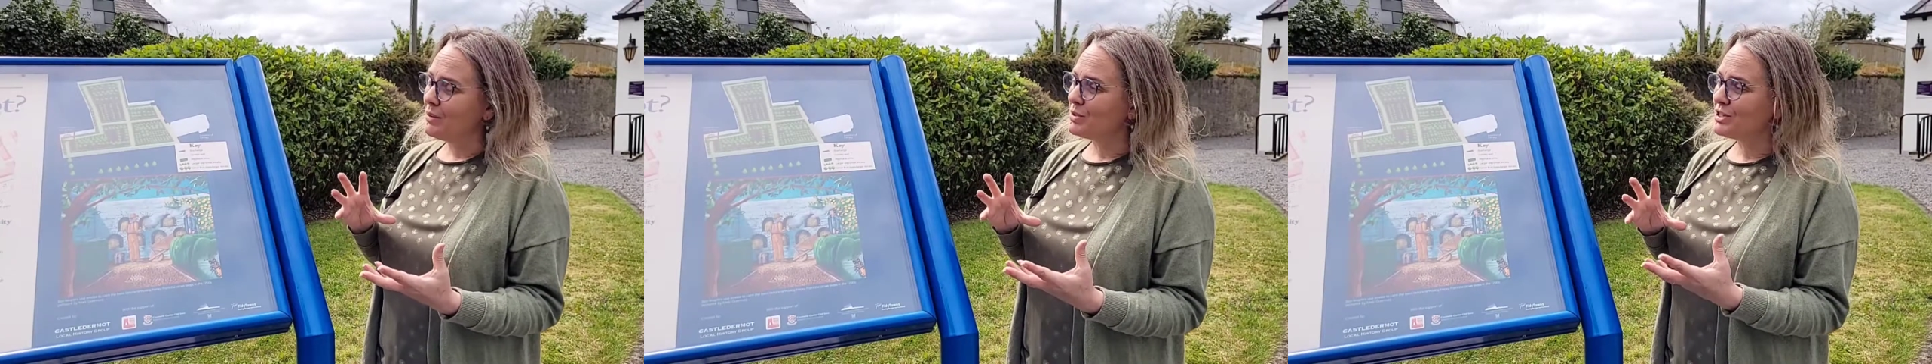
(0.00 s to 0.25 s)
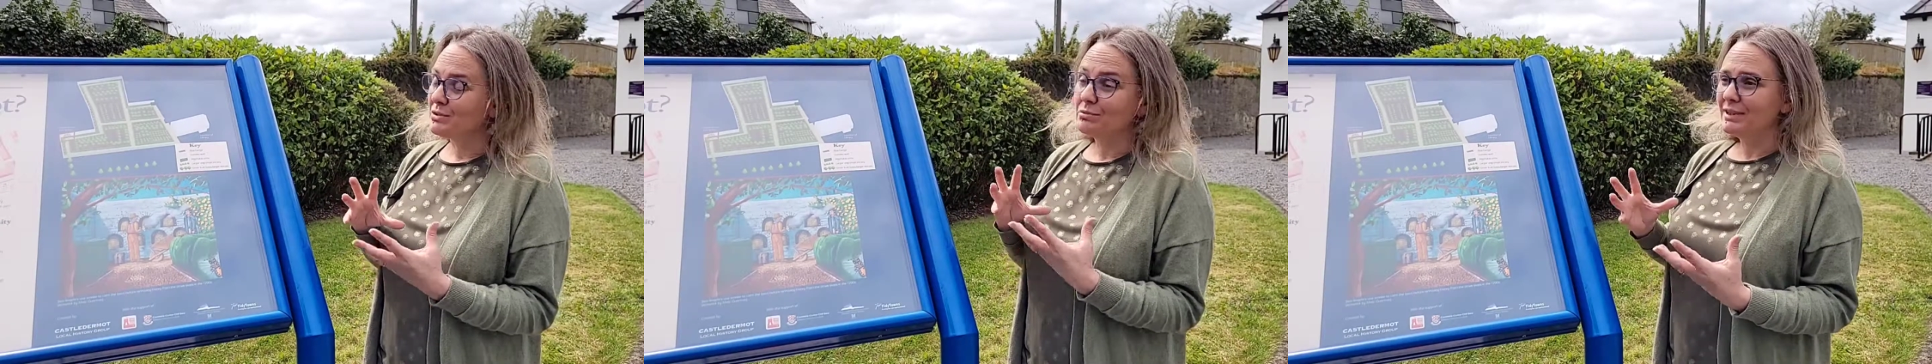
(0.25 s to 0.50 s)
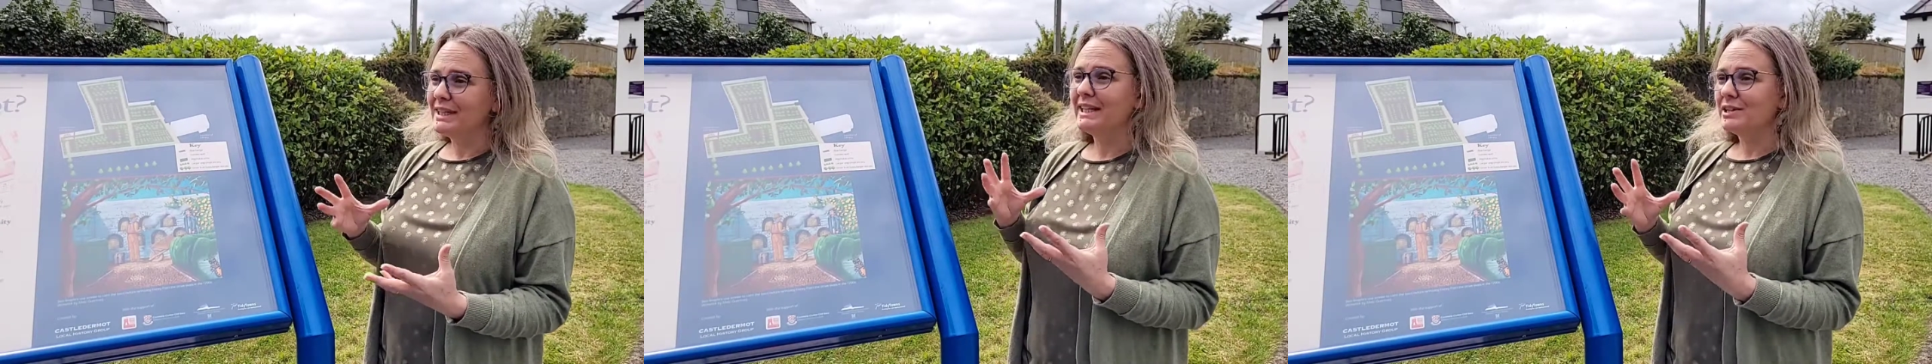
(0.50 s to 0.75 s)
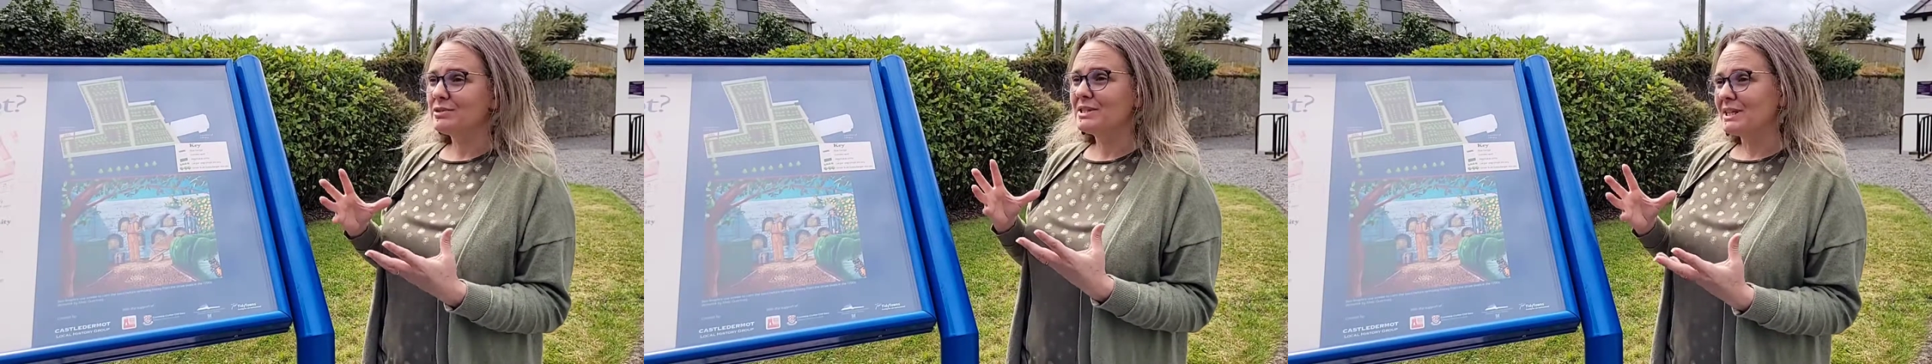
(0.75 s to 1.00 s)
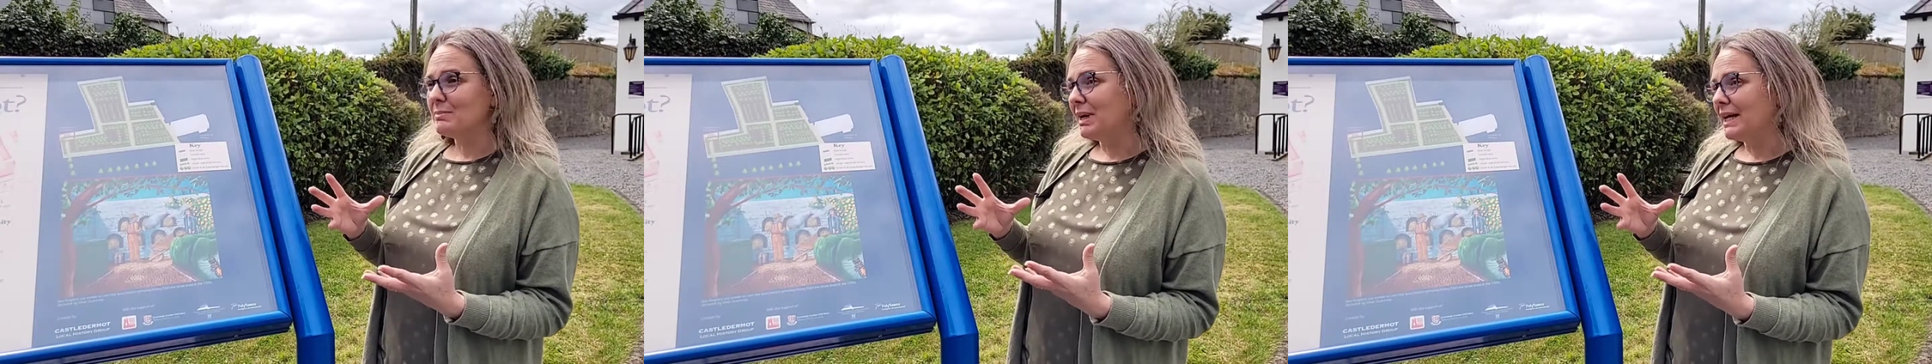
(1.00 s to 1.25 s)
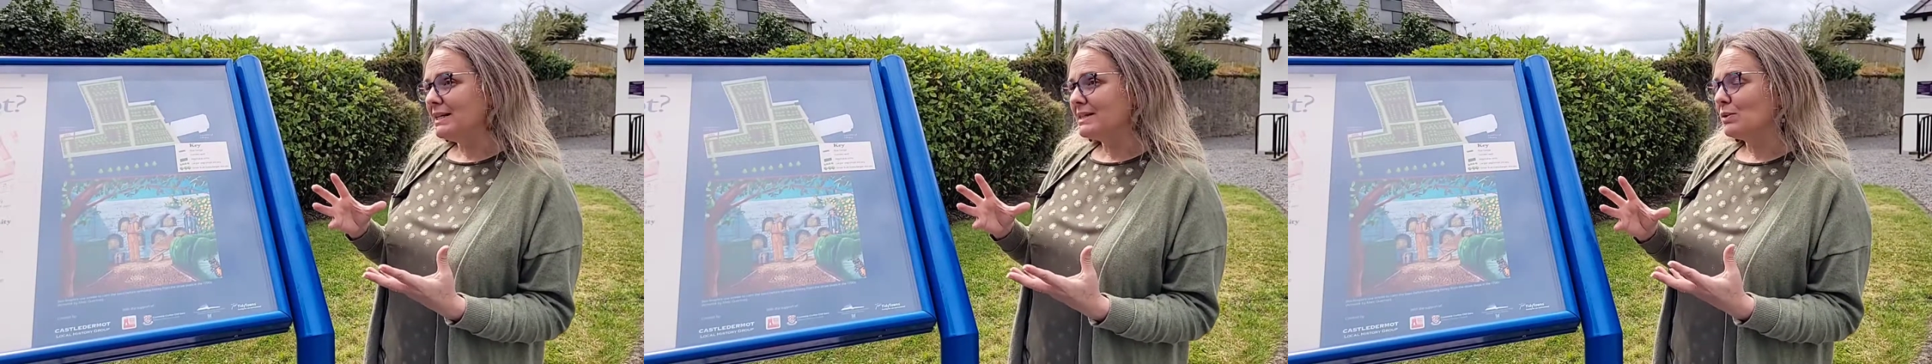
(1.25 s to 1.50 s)
which is a really interesting
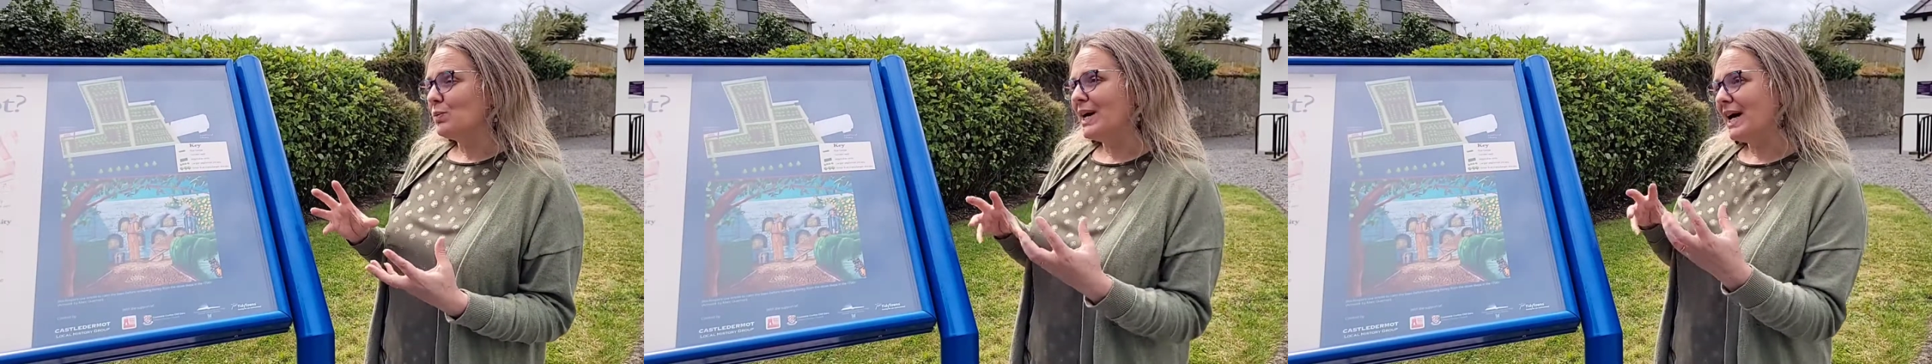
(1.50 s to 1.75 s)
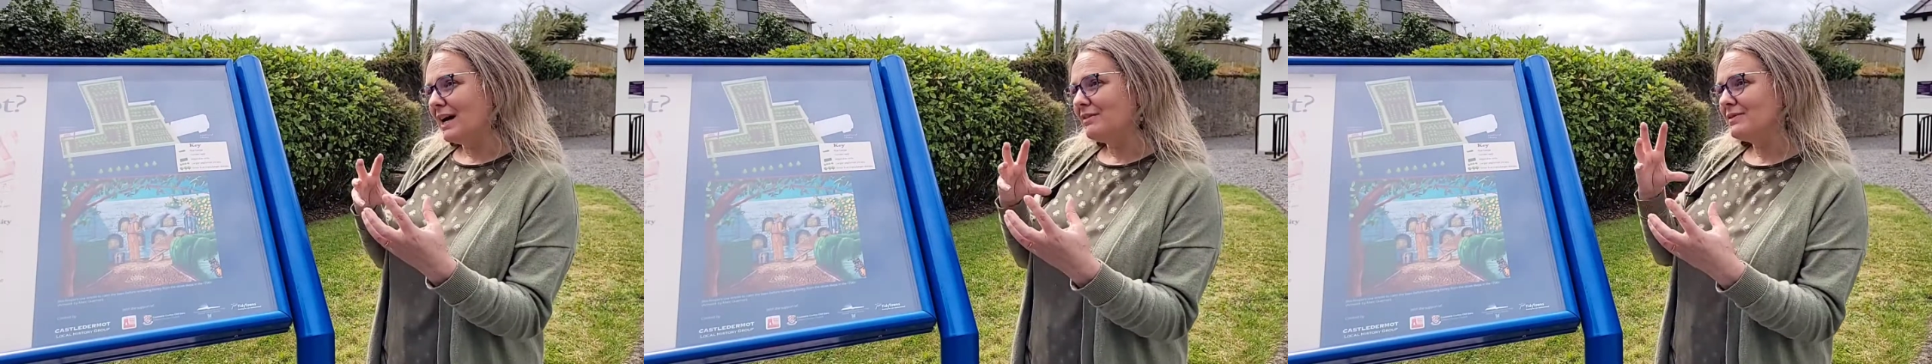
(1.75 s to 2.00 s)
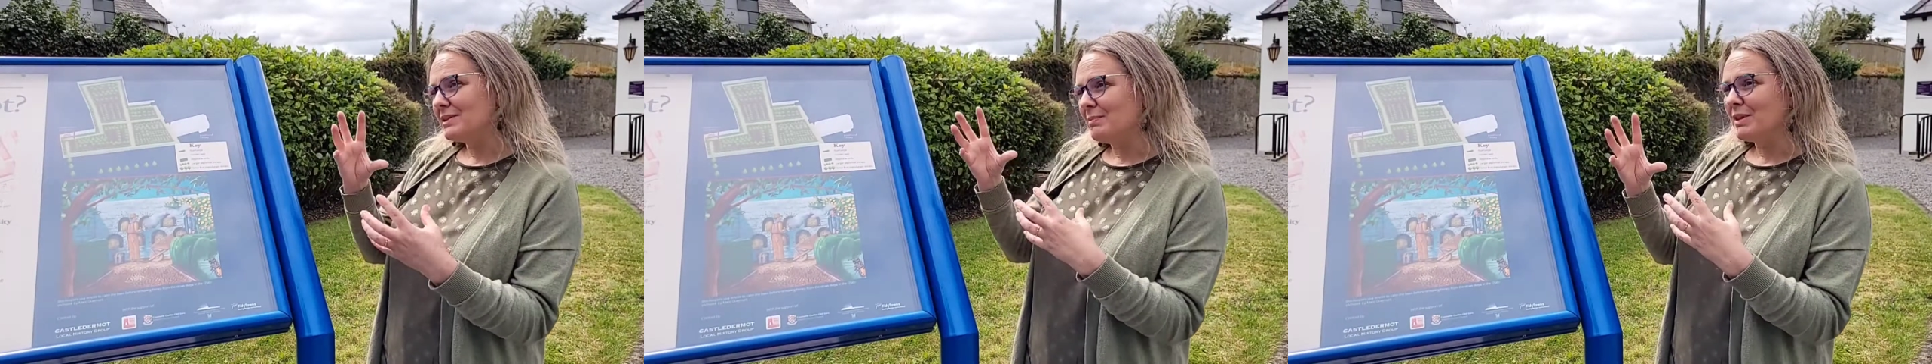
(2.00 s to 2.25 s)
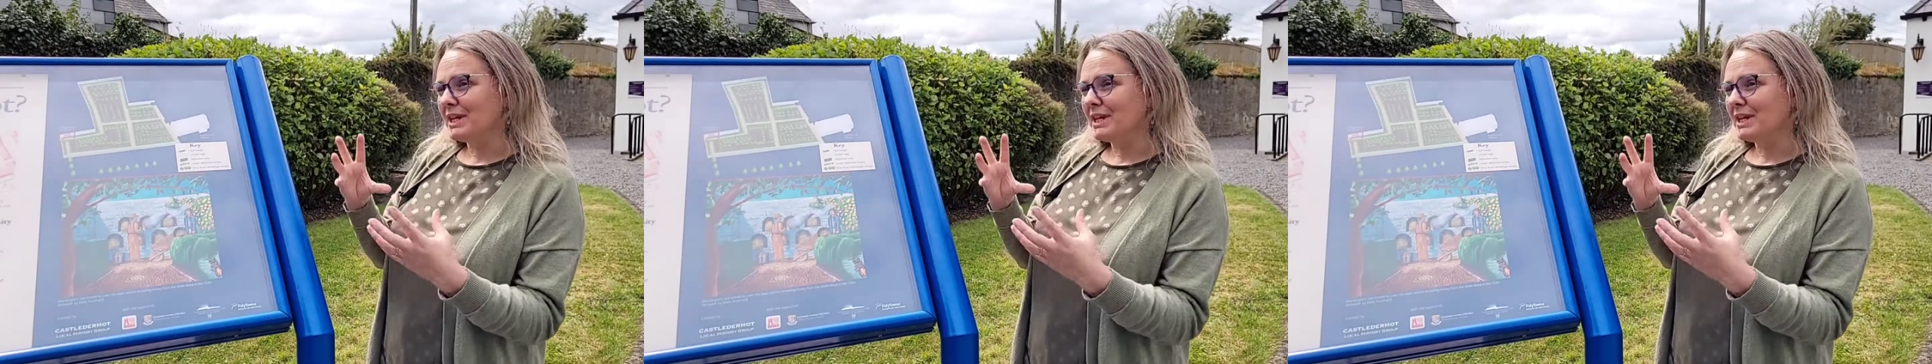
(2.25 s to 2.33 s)
place, and we have some